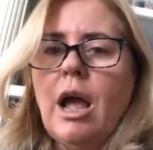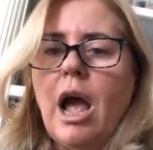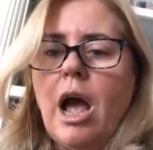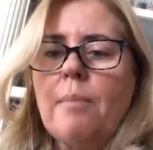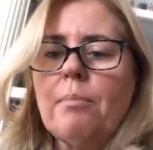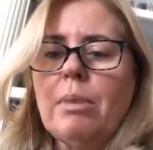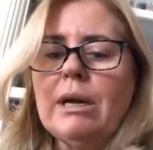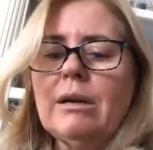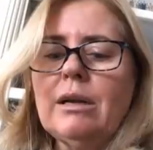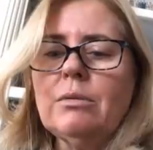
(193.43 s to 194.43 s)
Um,
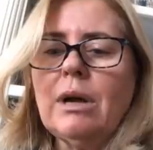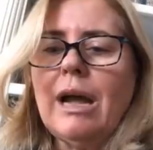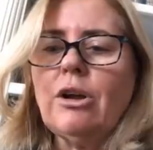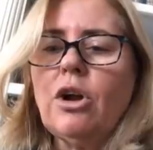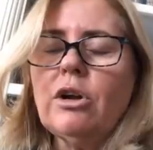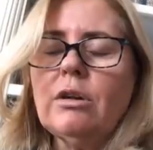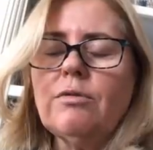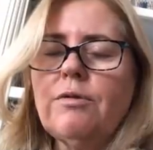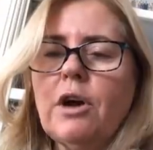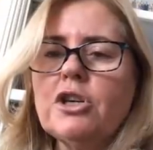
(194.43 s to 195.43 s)
but it, I
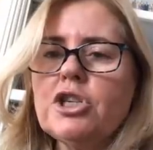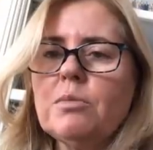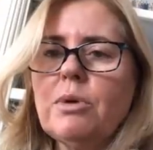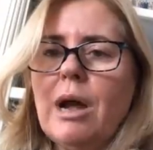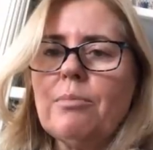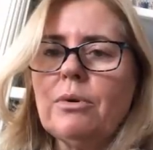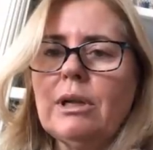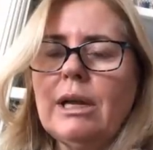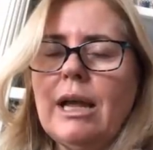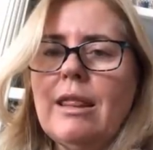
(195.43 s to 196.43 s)
couldn't function properly,